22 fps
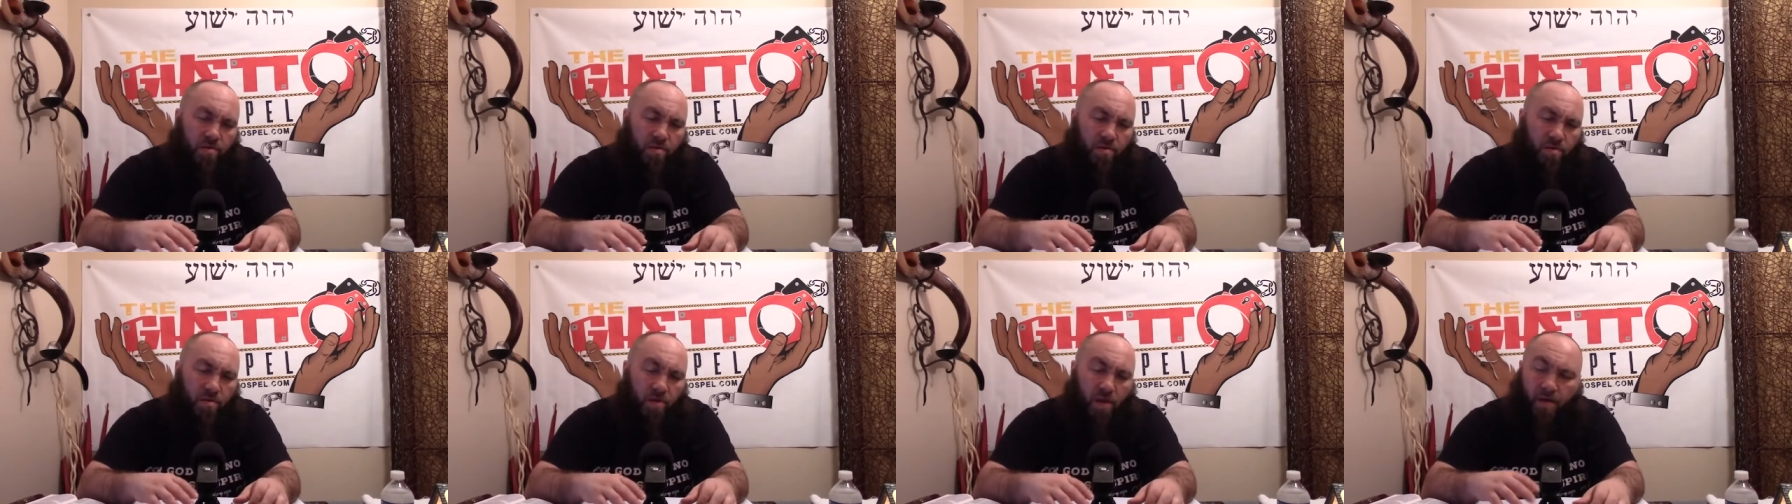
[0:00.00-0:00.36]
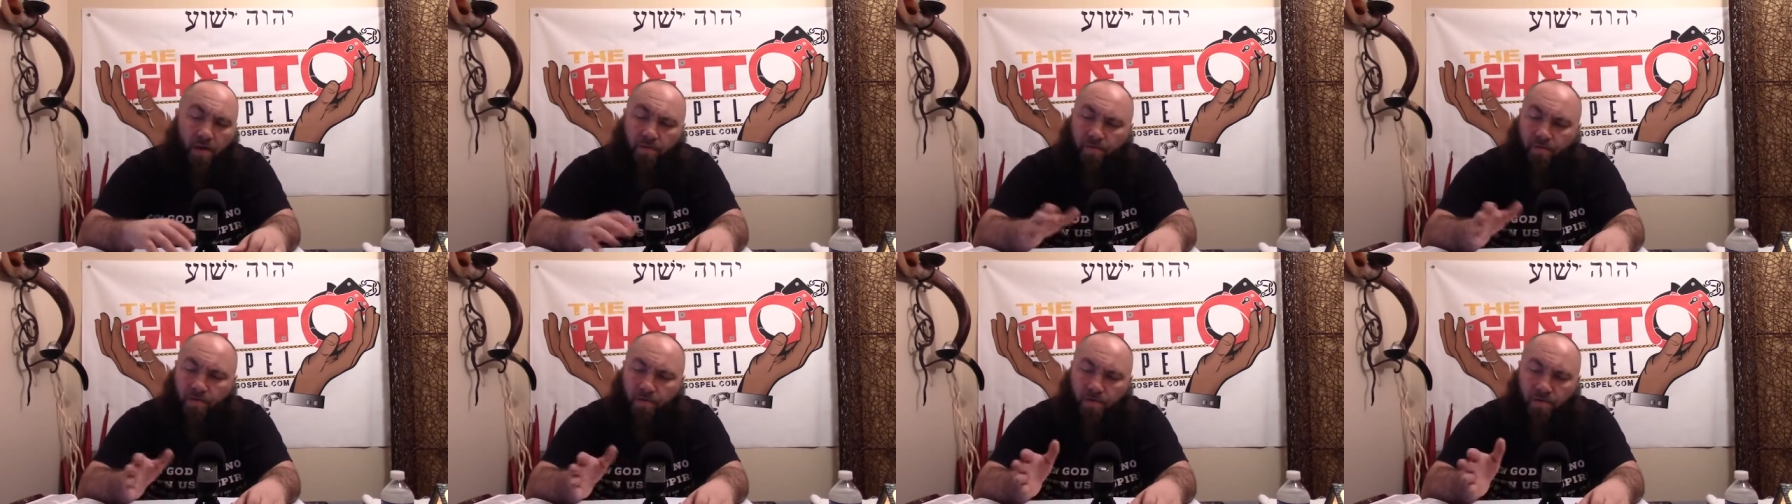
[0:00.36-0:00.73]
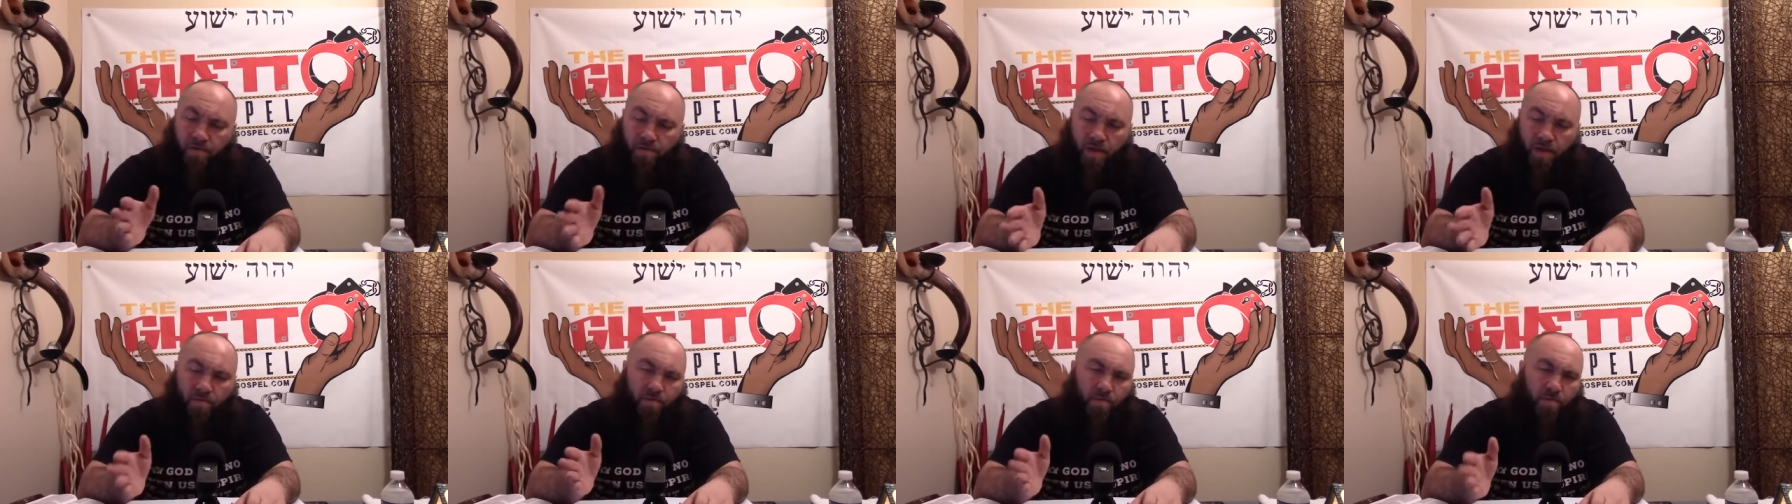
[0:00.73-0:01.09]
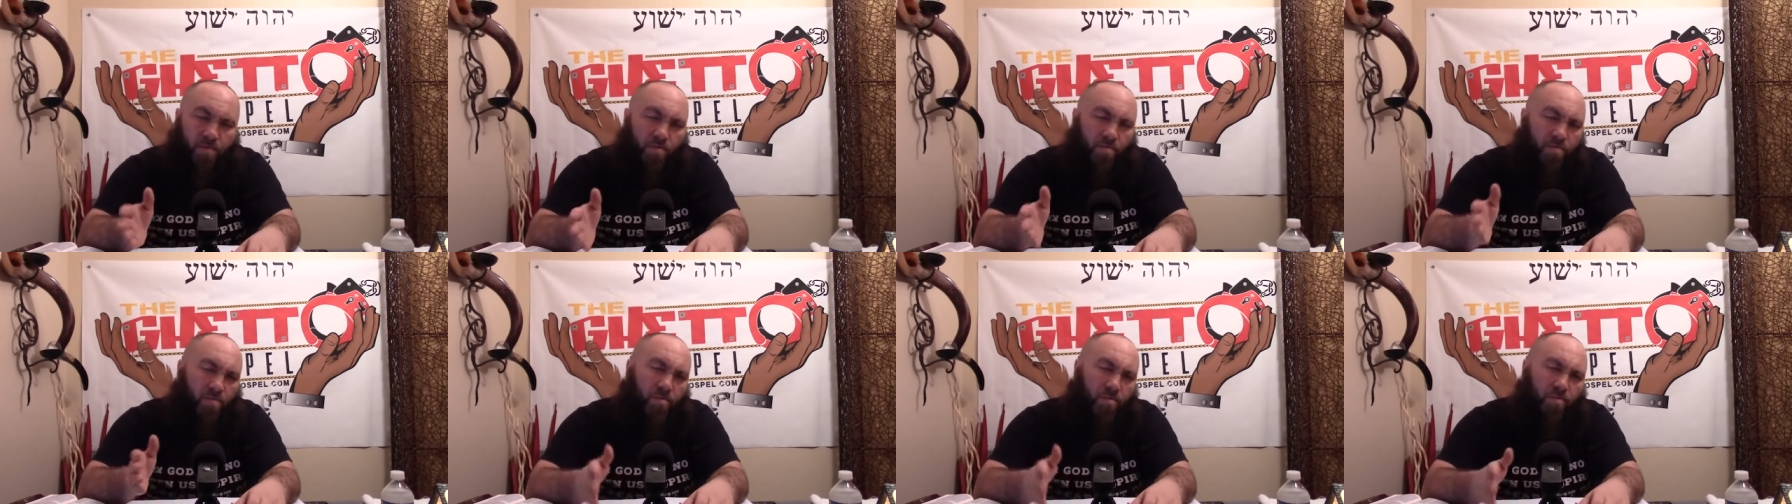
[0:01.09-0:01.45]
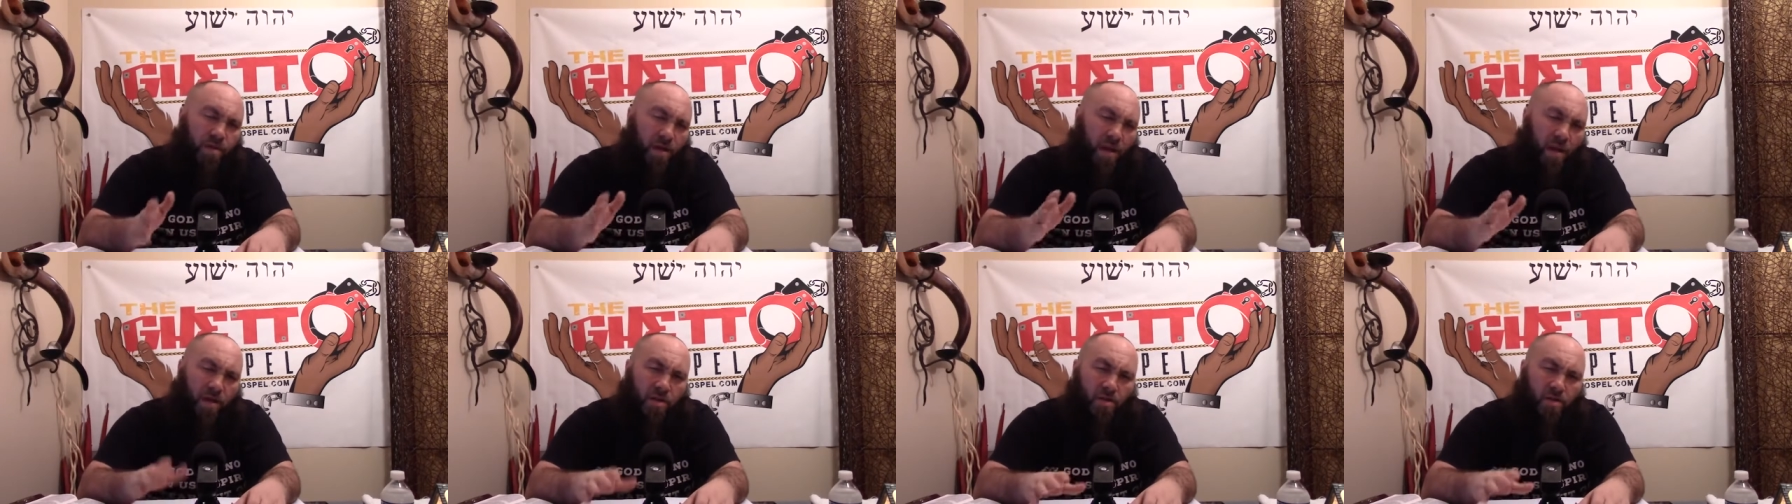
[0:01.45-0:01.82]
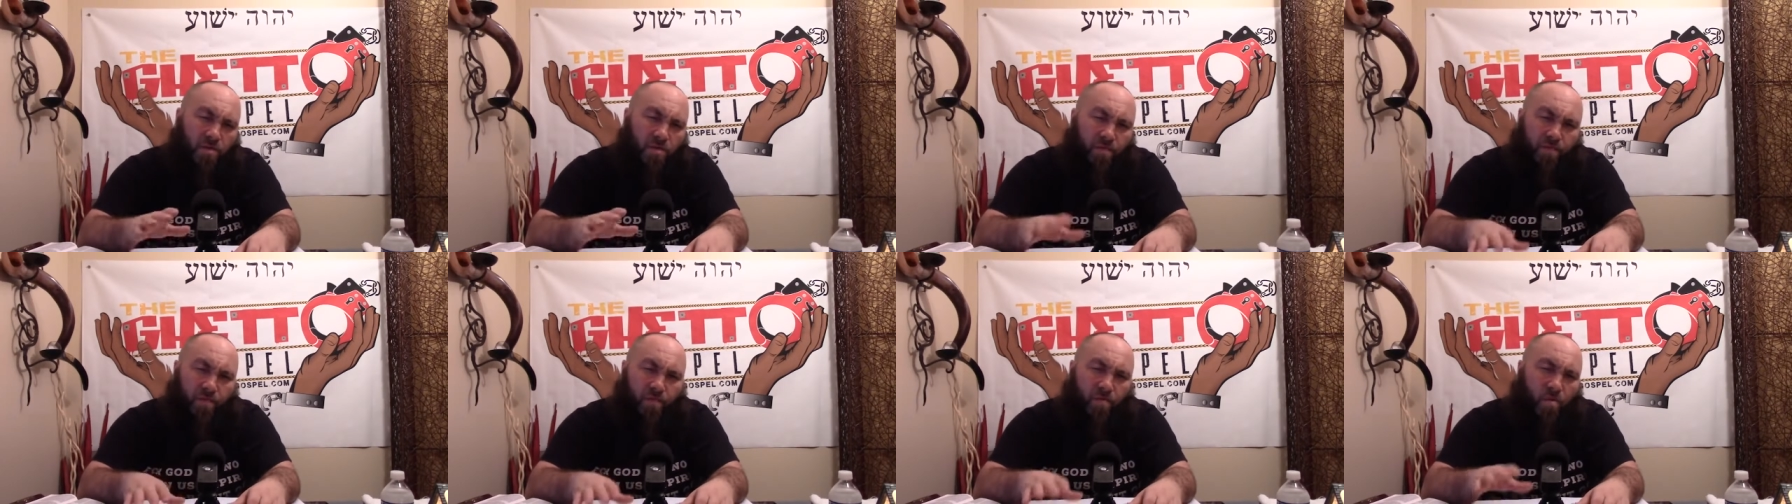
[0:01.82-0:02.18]
like for example, the most
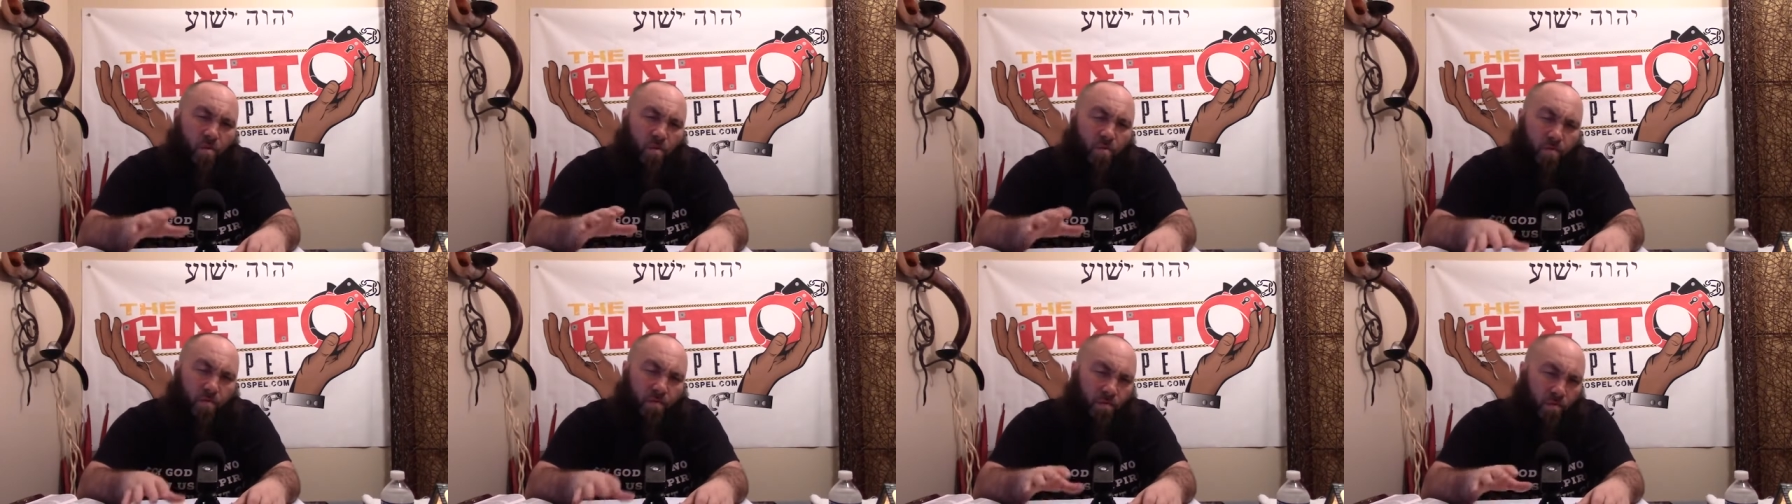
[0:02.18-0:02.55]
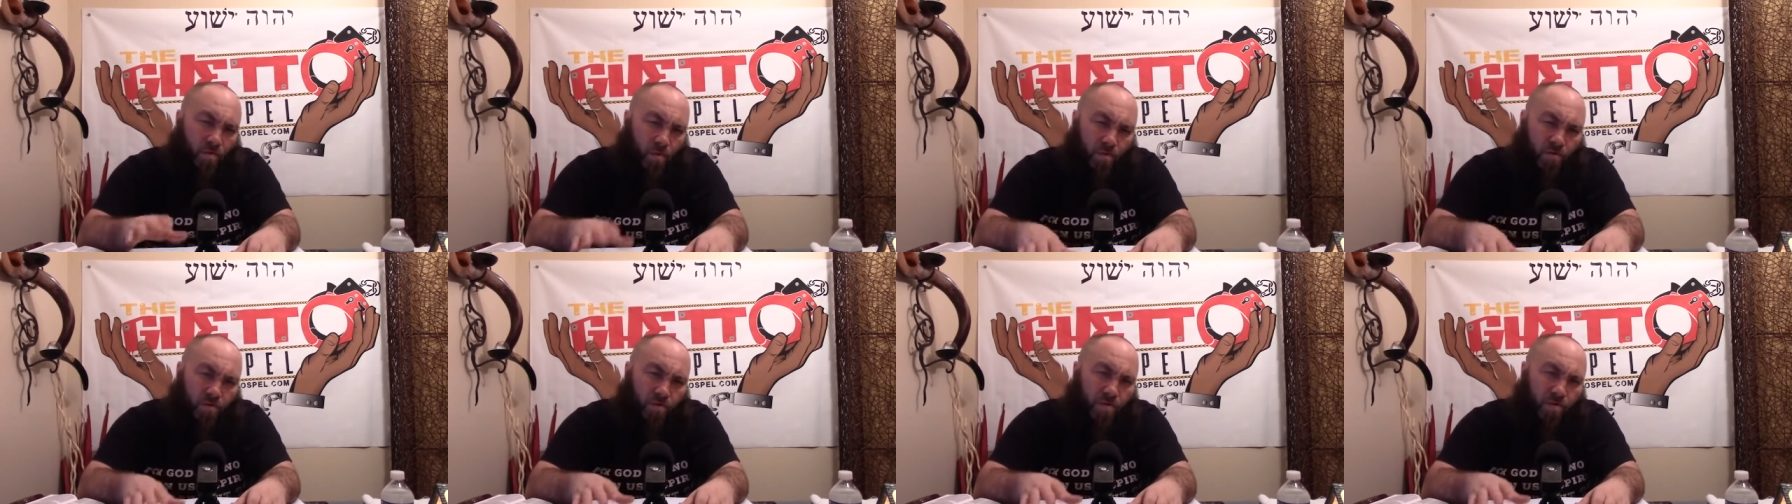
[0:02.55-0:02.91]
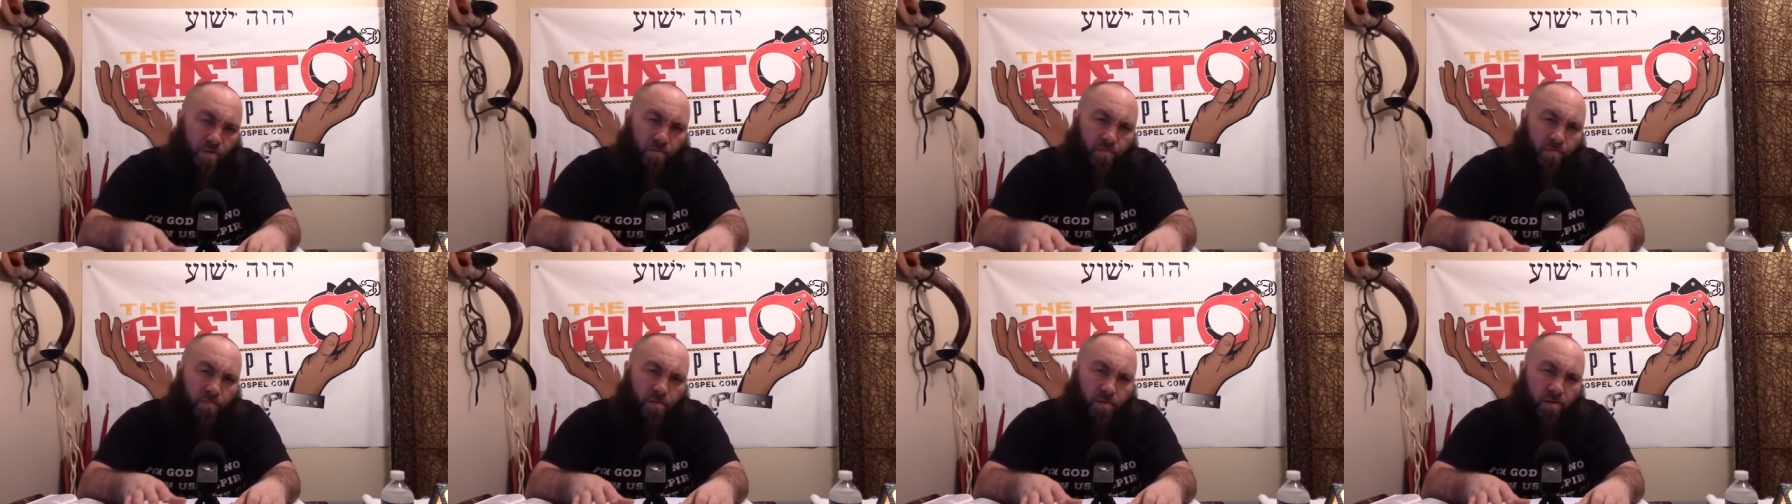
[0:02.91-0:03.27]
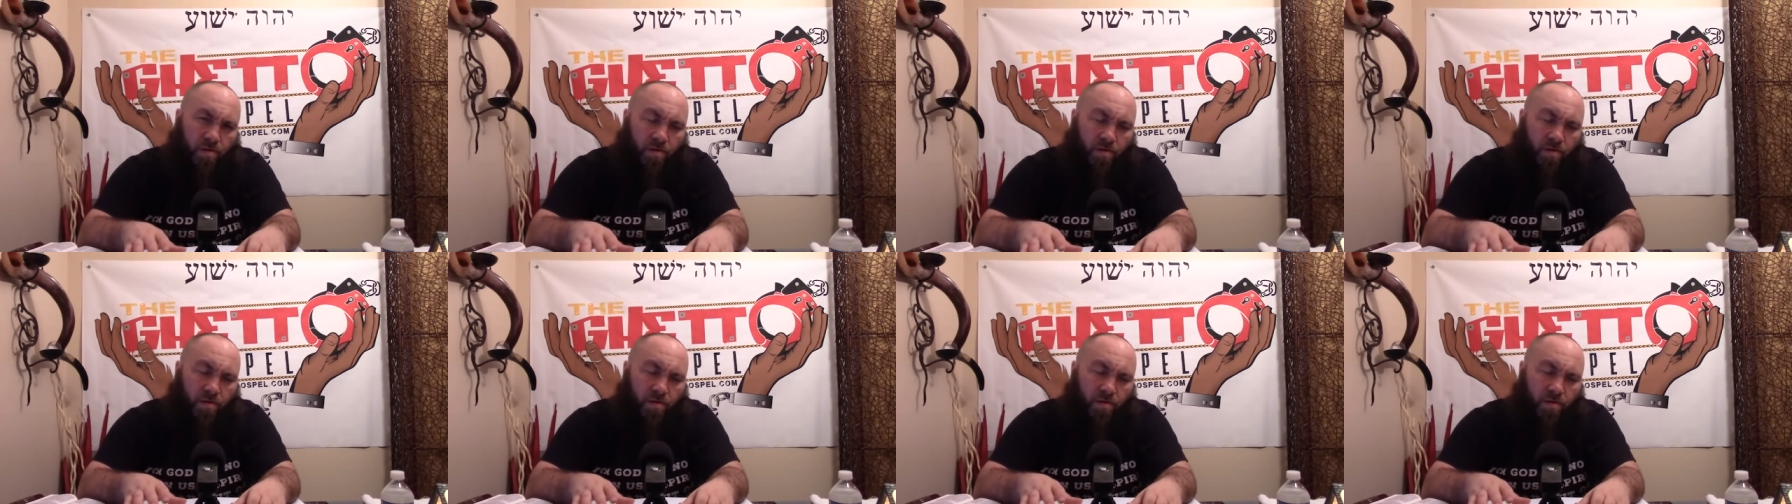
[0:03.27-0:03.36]
ancient form of worship